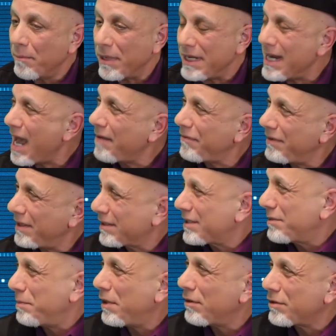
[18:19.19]
but not feel
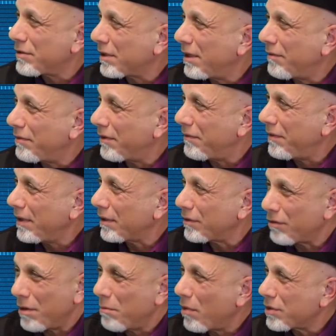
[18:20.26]
spiritually fulfilled
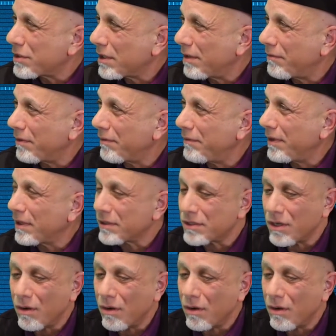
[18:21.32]
or emotionally fulfilled.